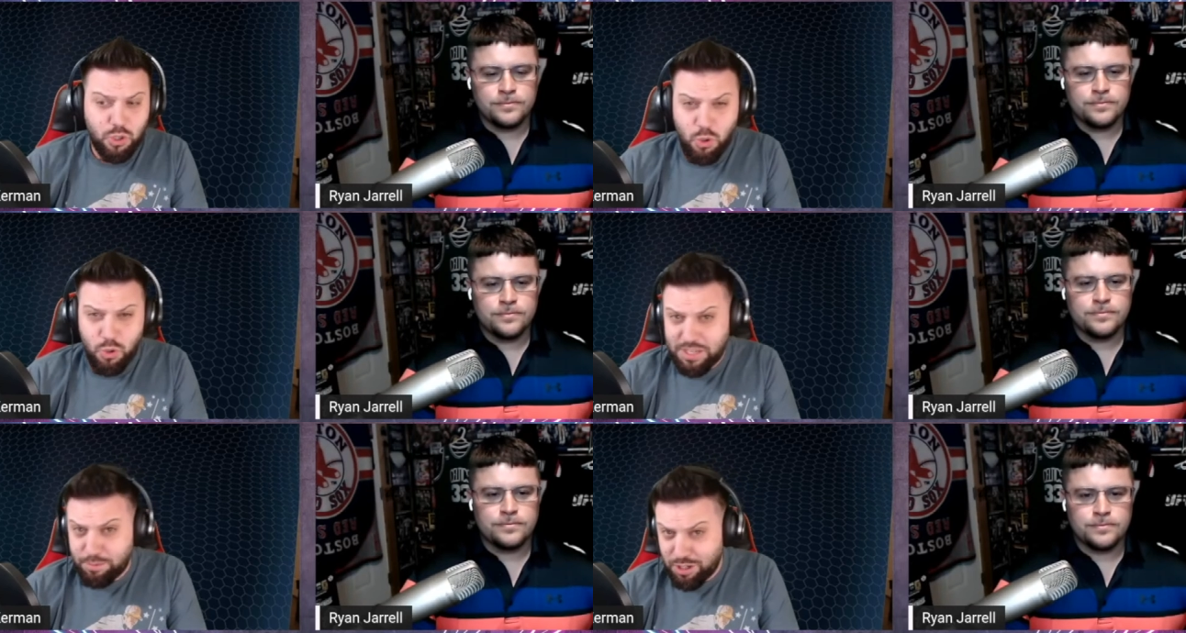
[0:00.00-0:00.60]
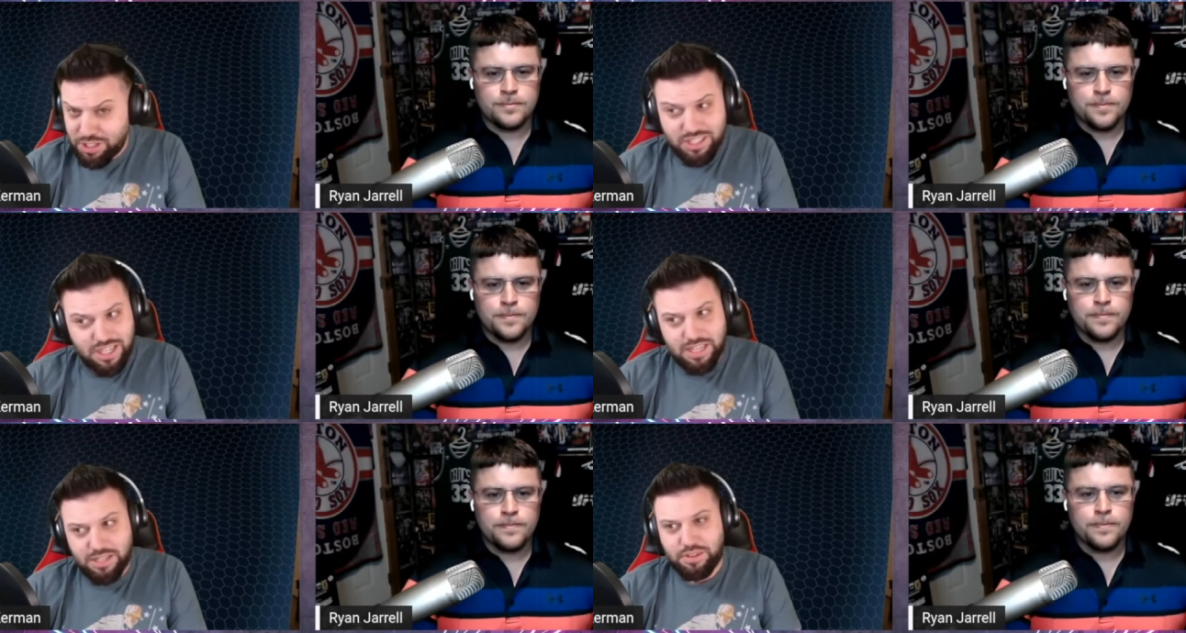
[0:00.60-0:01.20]
Speaker 1: Cody Brundage?
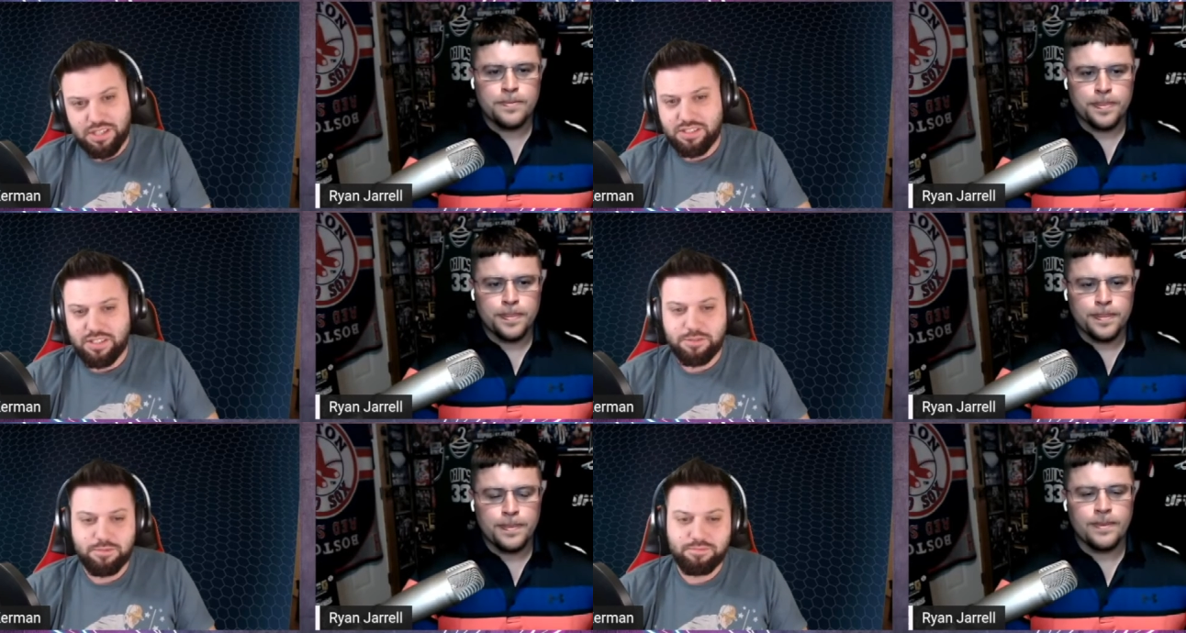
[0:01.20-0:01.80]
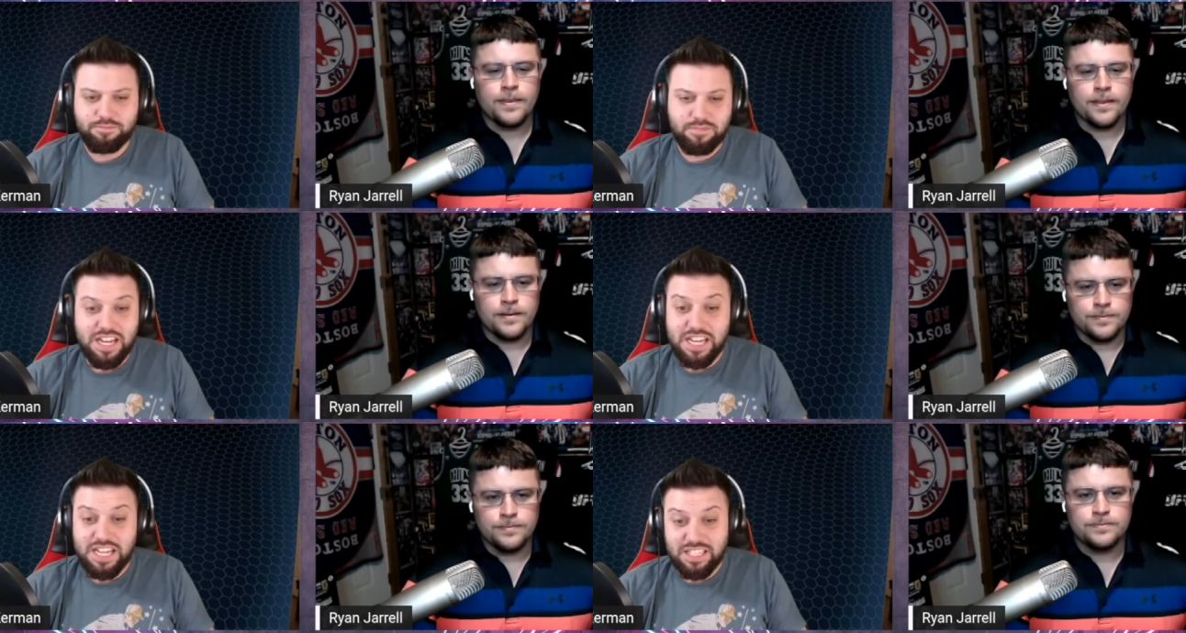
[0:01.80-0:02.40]
I don't think so.
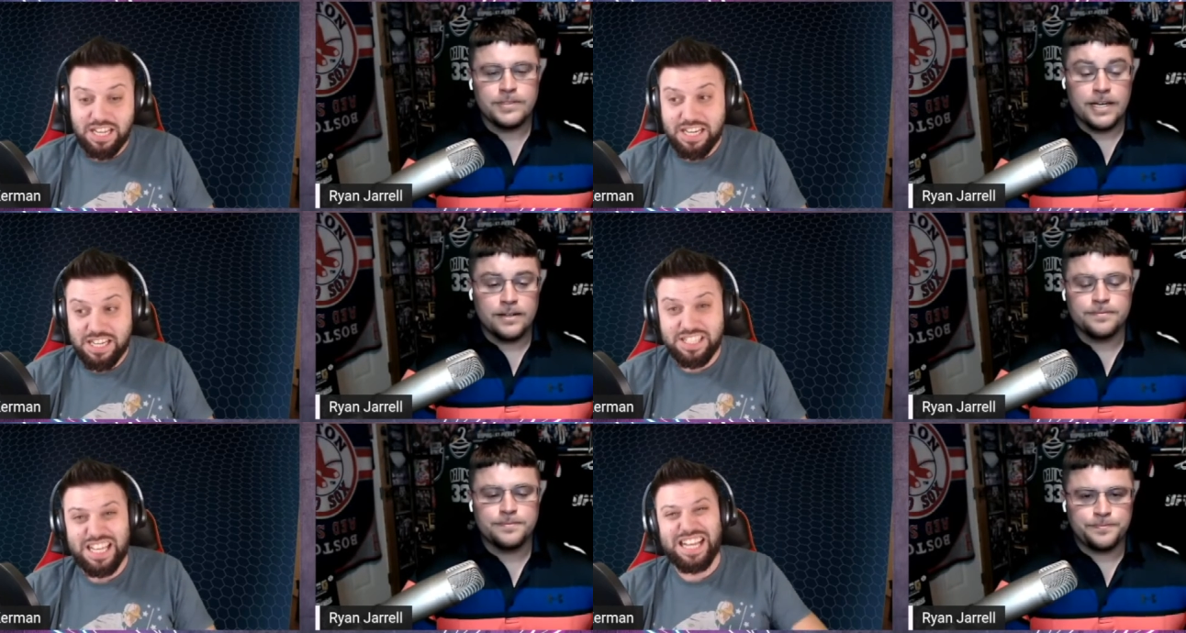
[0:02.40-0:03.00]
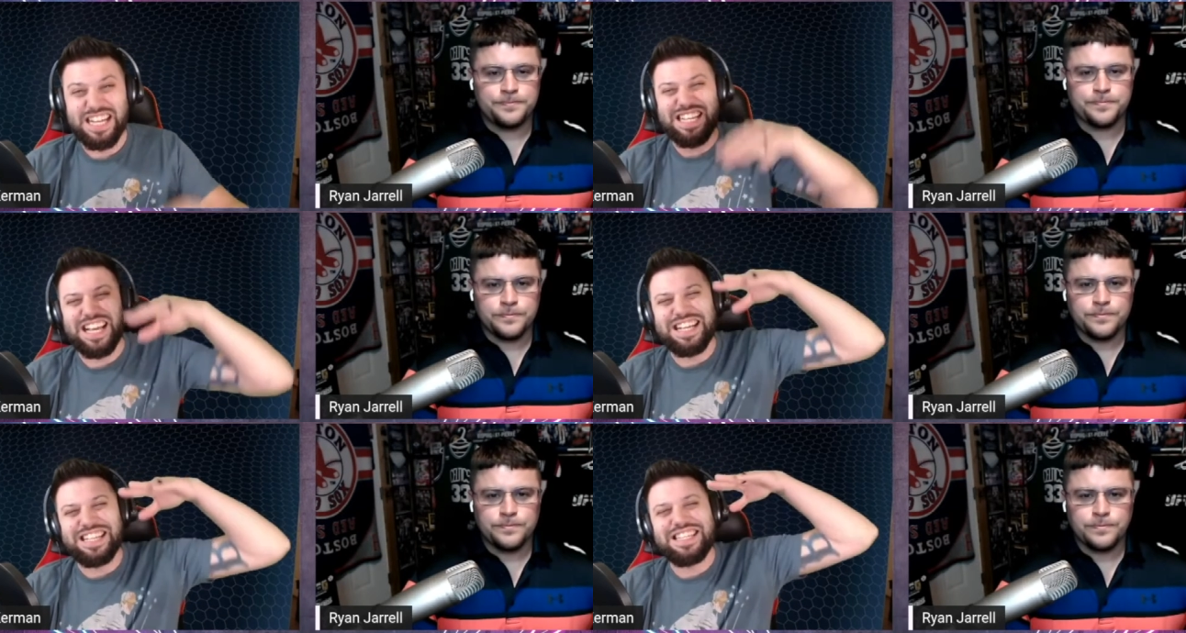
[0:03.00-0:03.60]
And he mm-hmm. and he's yeah. and he,
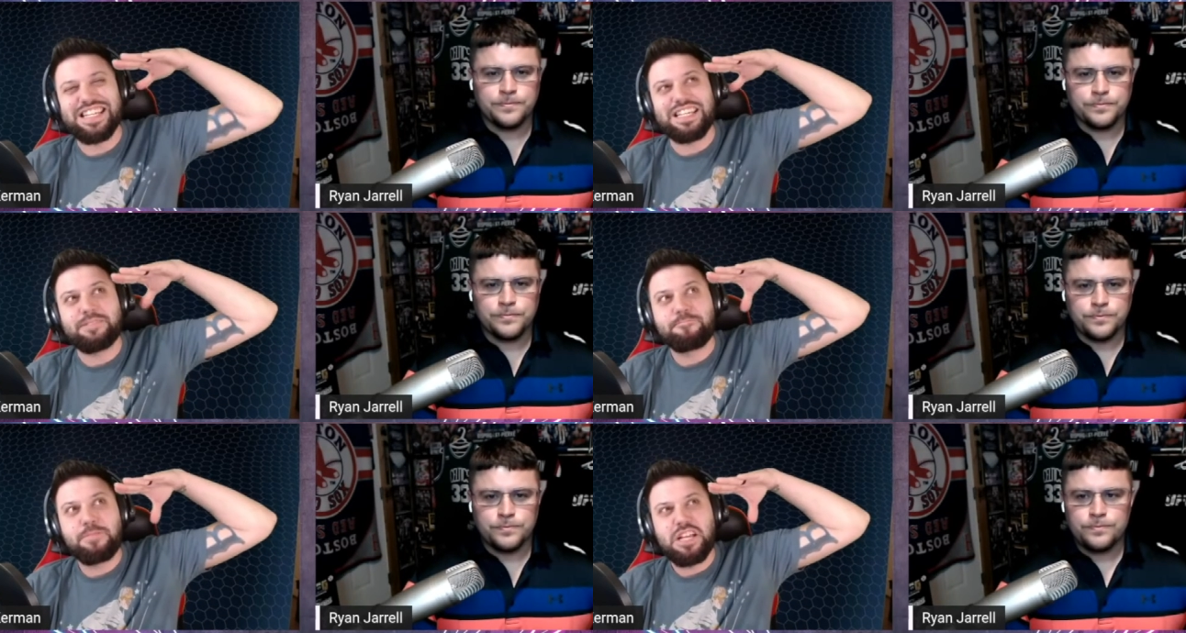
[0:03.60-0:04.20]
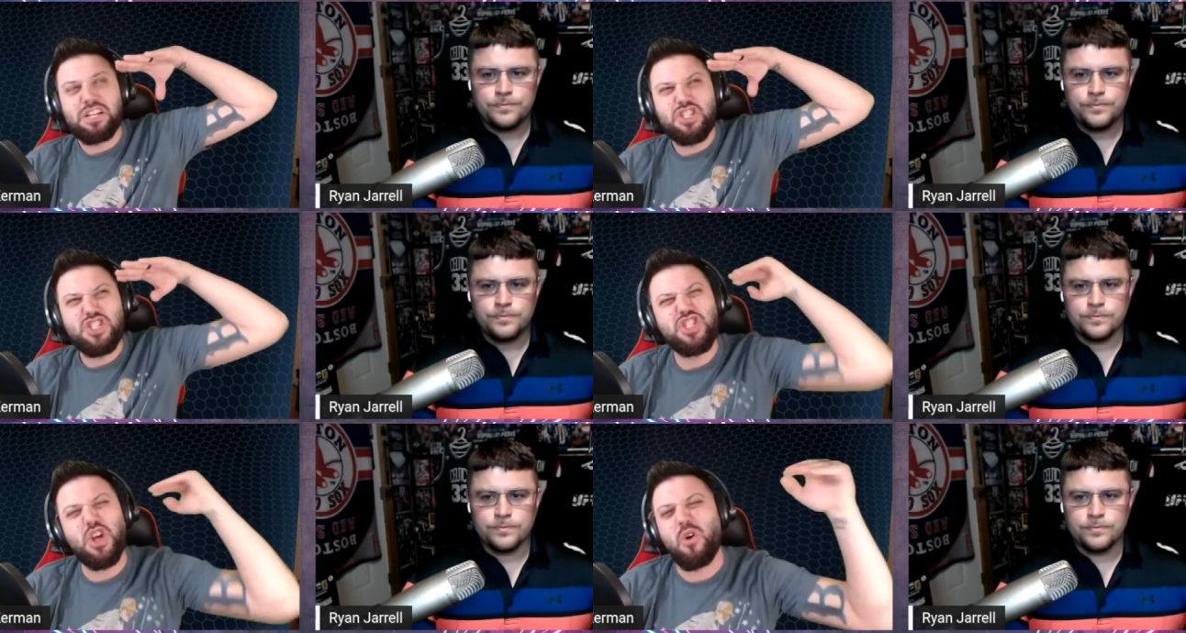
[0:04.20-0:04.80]
is he
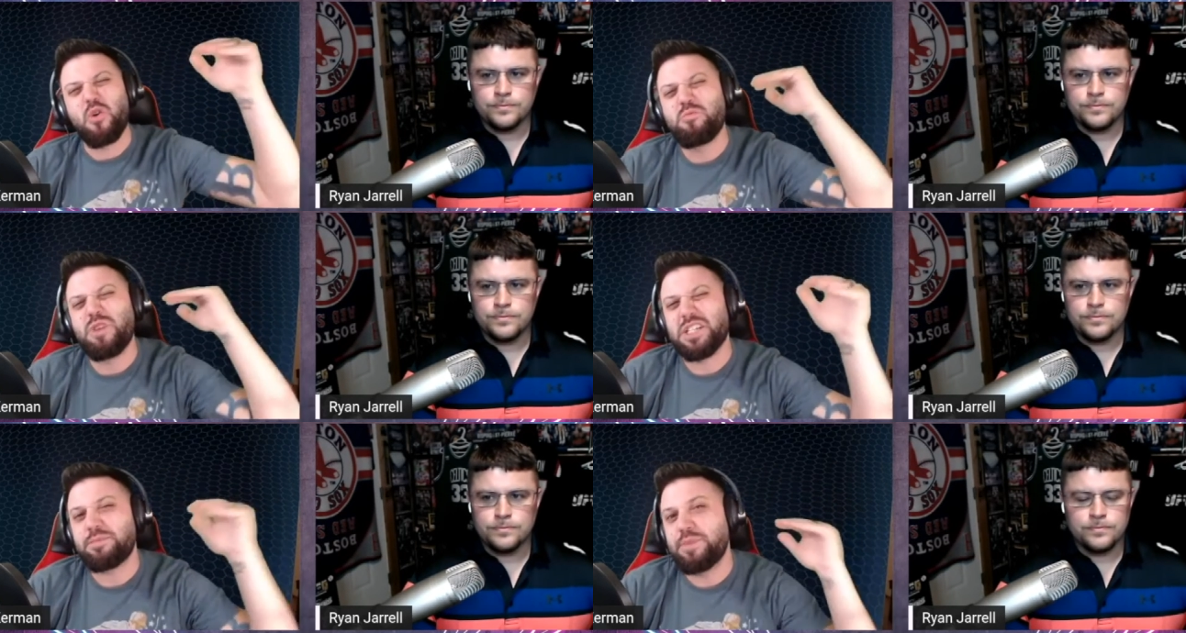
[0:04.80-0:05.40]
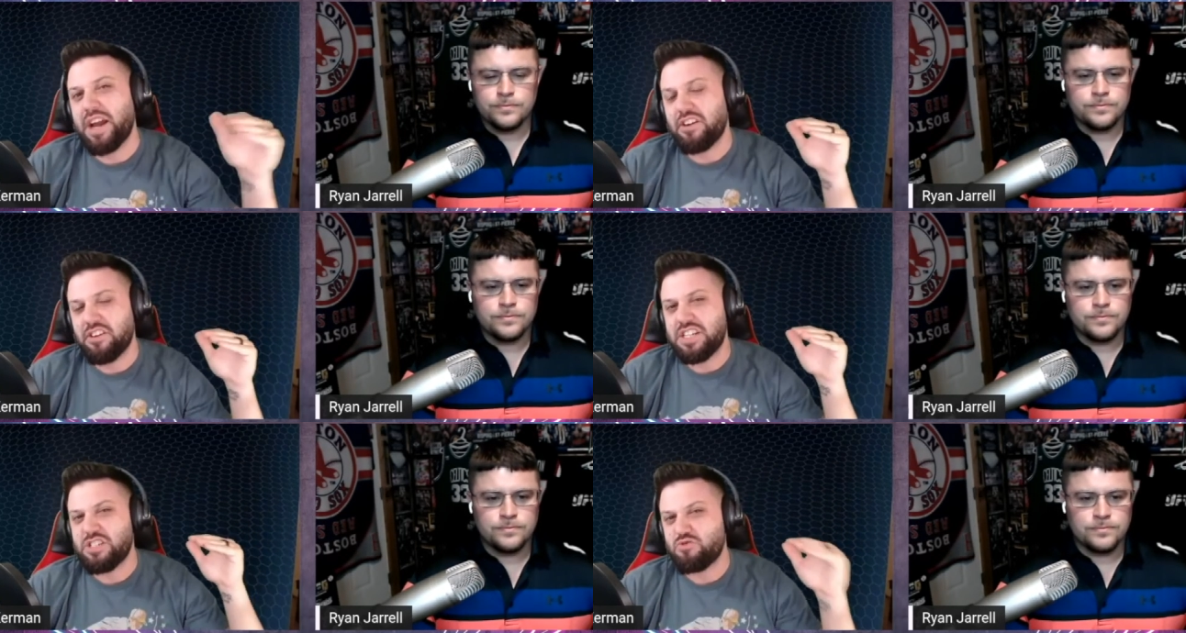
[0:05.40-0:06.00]
so much better
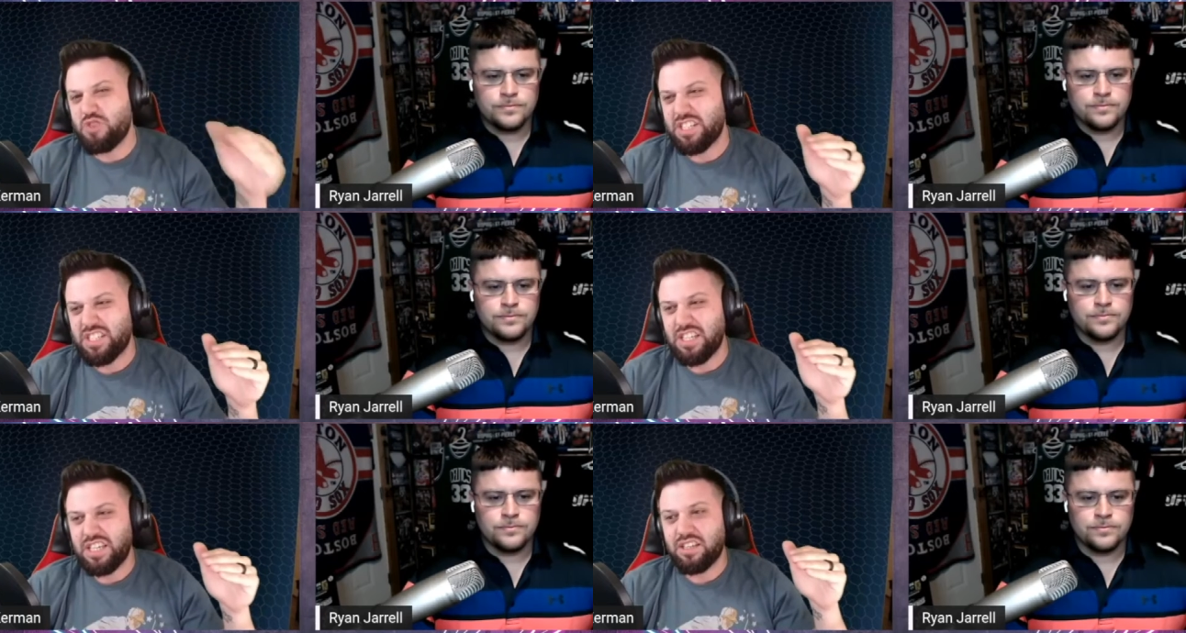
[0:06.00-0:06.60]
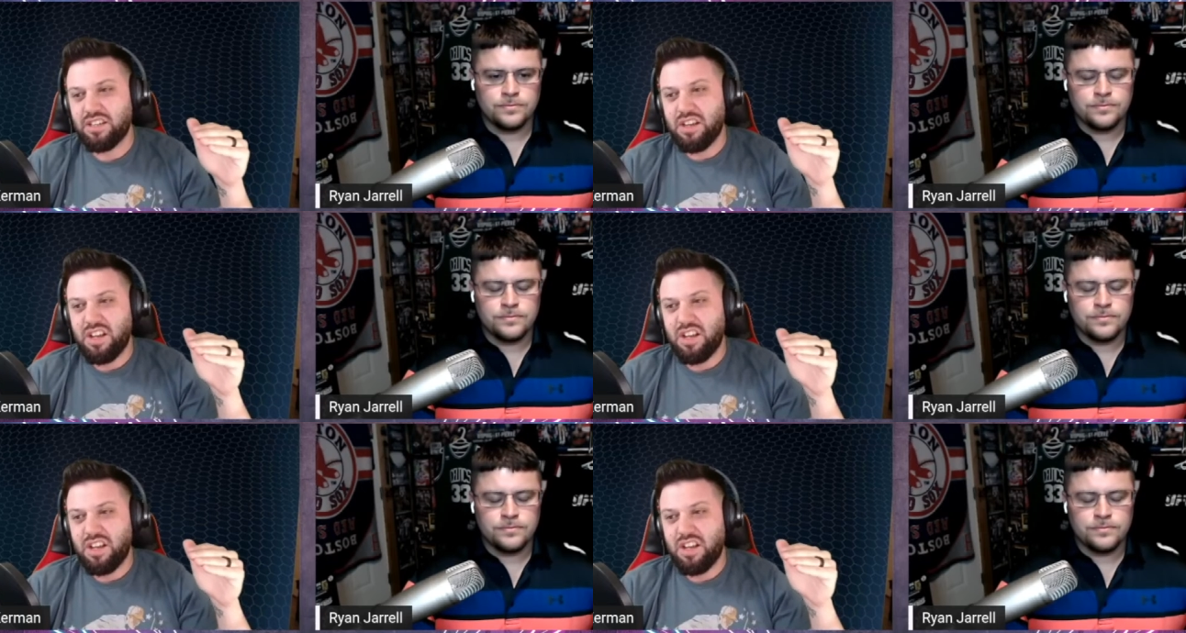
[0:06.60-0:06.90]
in his wrestling